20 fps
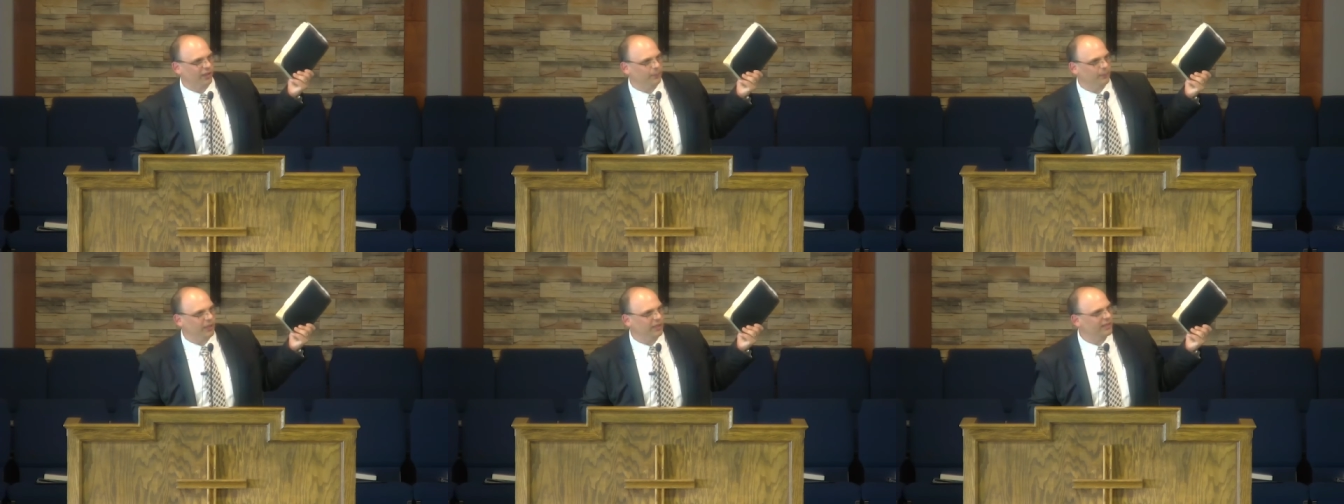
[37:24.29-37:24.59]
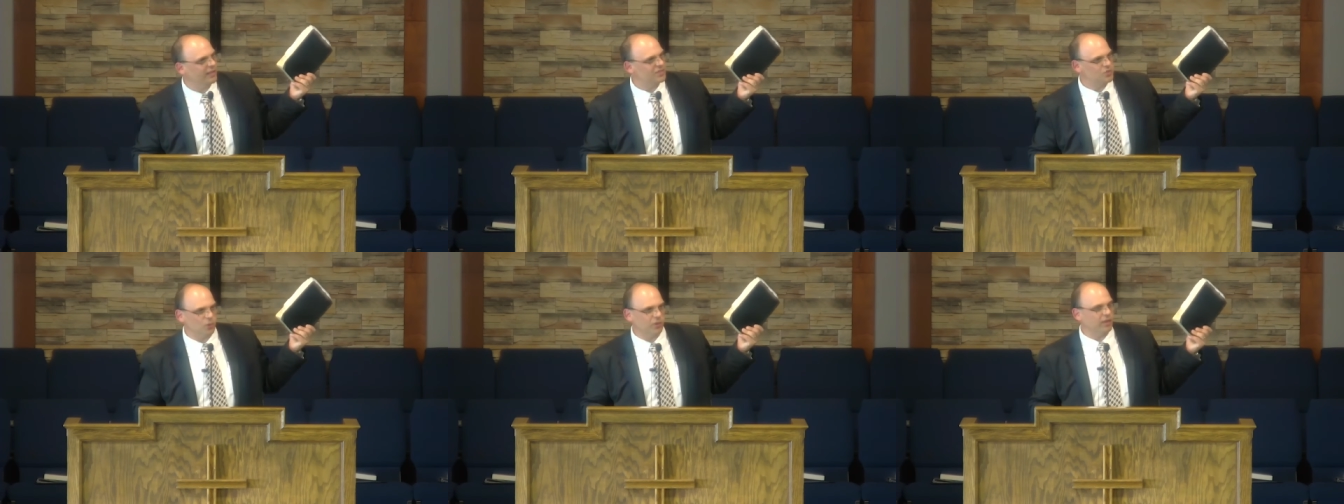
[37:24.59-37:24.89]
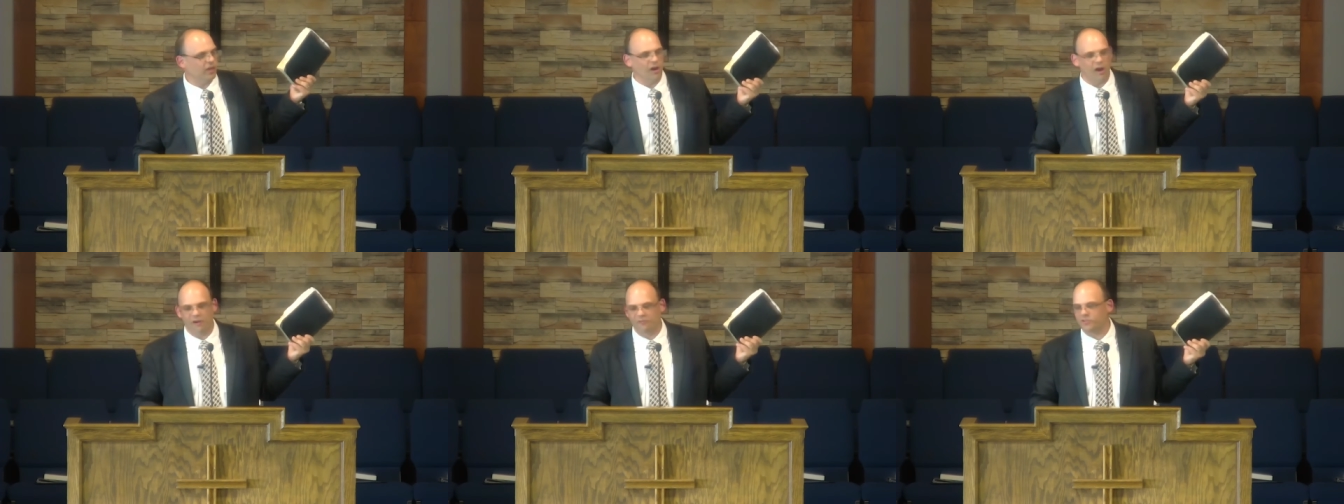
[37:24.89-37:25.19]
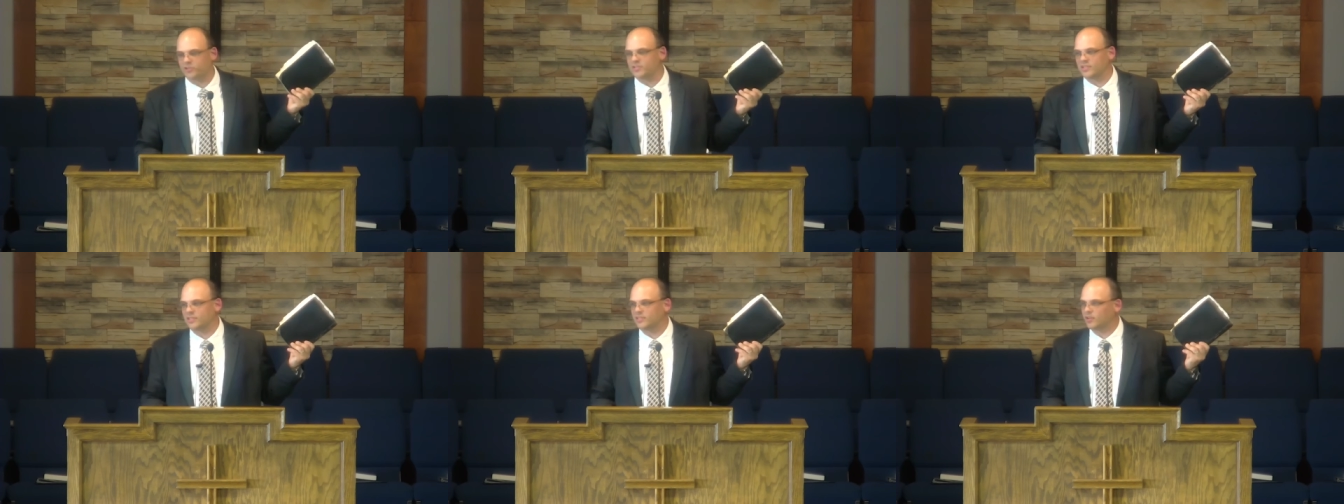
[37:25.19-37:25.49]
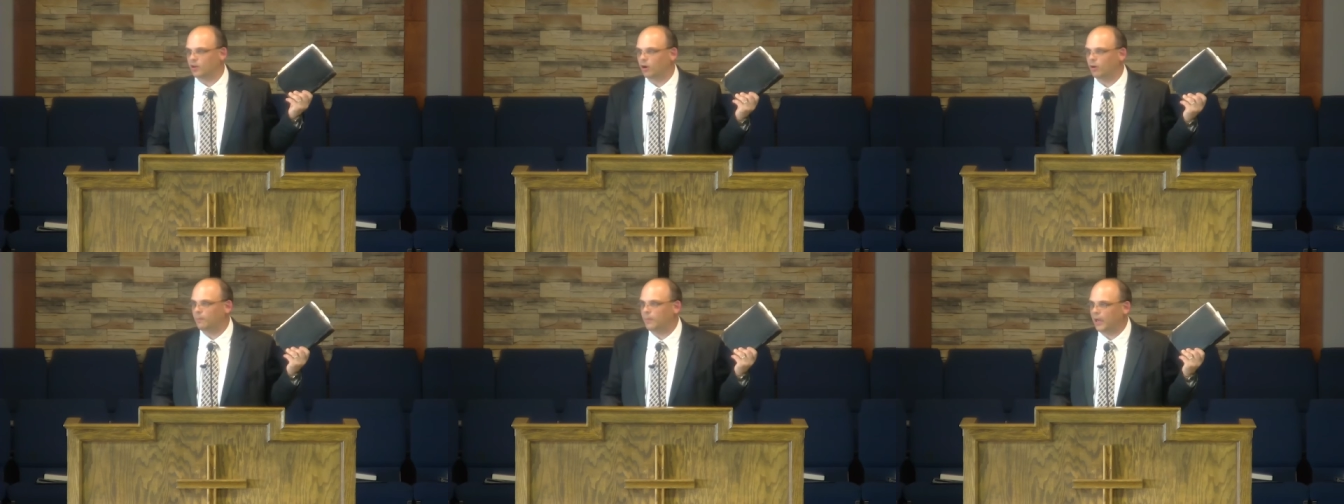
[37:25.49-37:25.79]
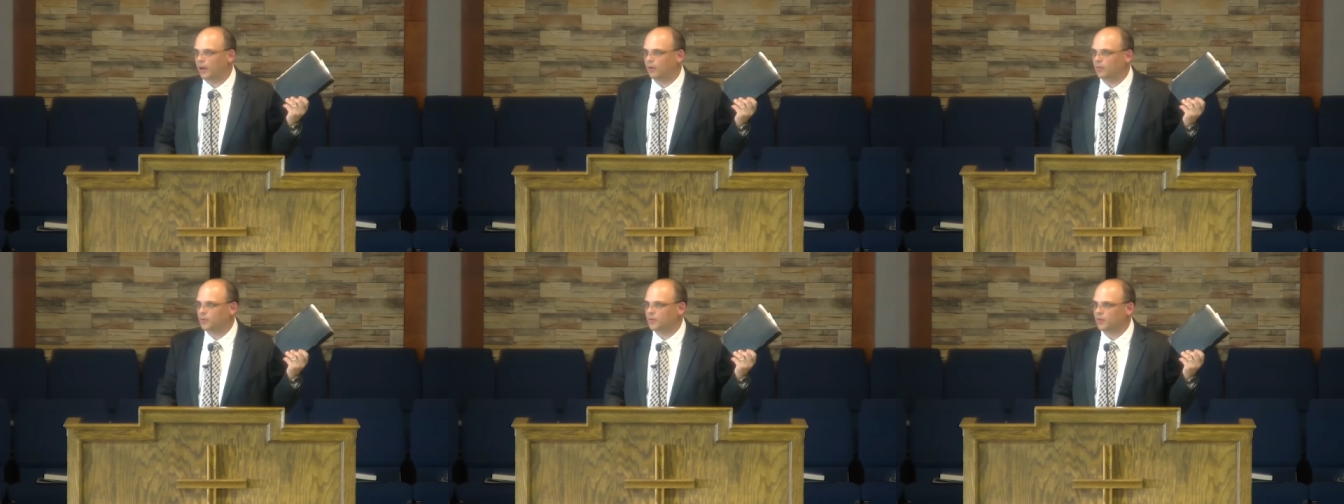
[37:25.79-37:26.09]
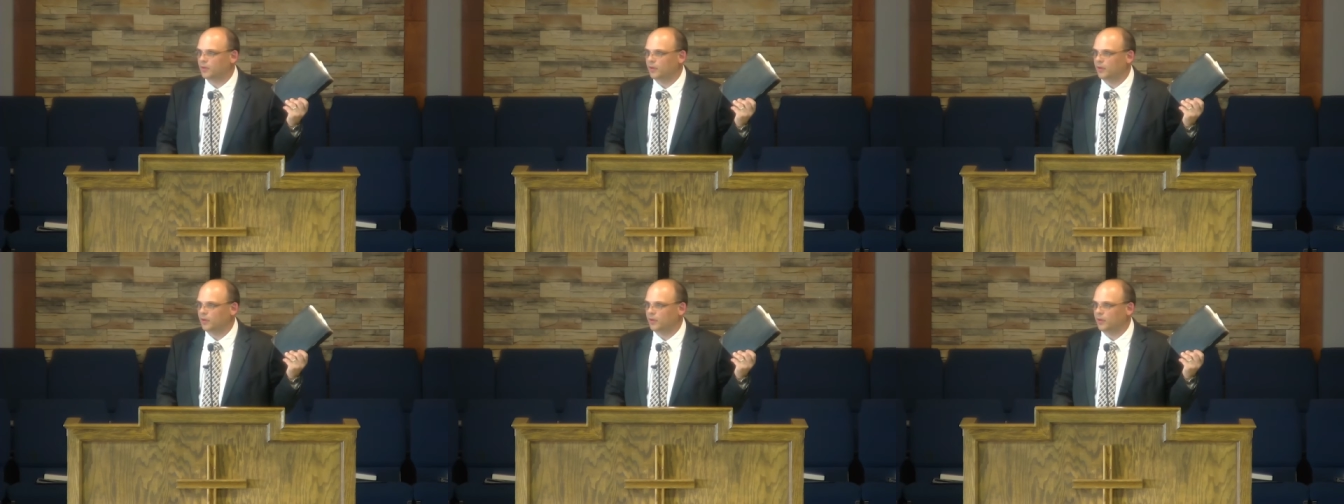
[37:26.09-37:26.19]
Amen. That's what the conference is all about.